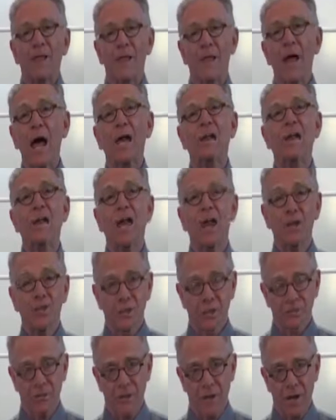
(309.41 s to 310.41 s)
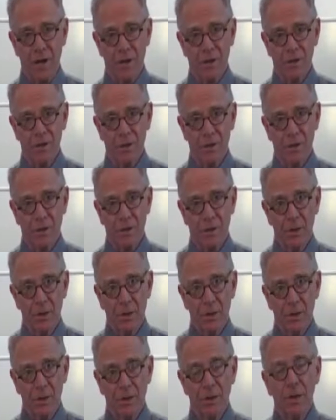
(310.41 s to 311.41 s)
The ideation phase
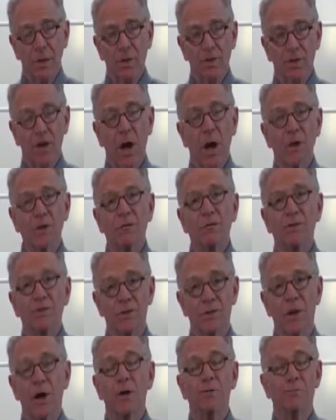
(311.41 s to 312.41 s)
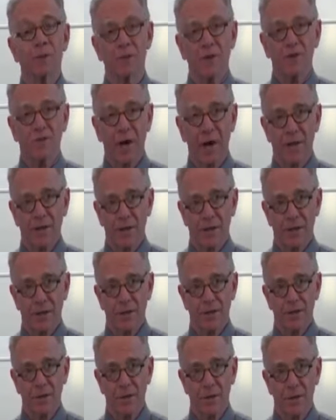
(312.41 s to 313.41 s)
yields hundreds and hundreds of
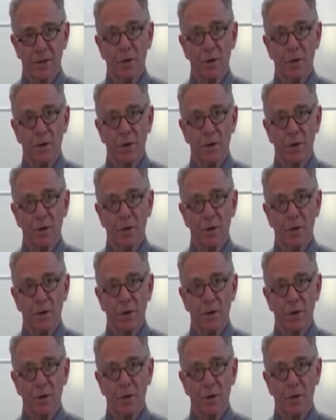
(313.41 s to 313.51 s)
ideas.